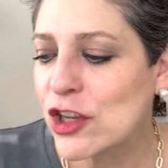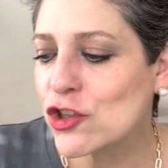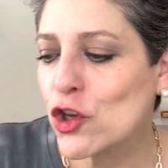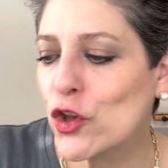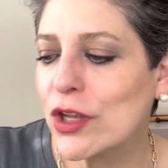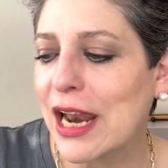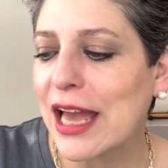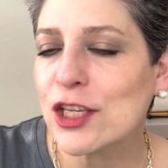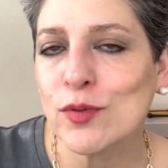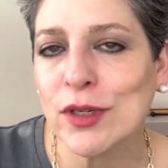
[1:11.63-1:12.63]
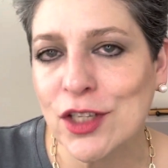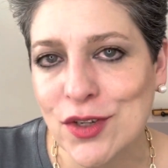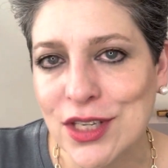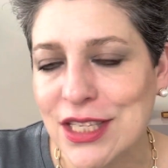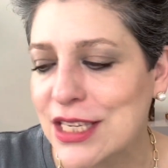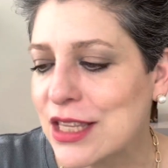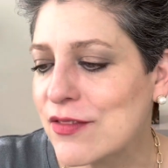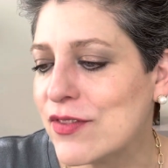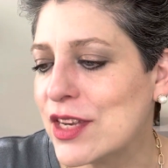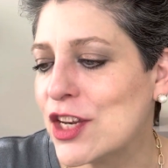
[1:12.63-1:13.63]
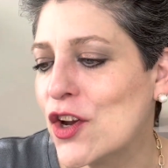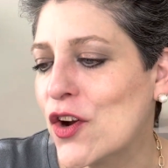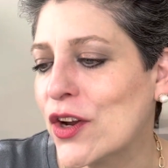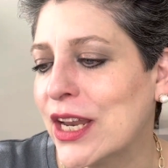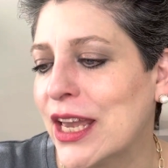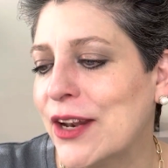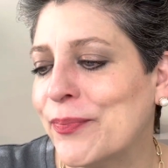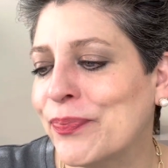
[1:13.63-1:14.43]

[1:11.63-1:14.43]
So the last one, and you can see the video on it,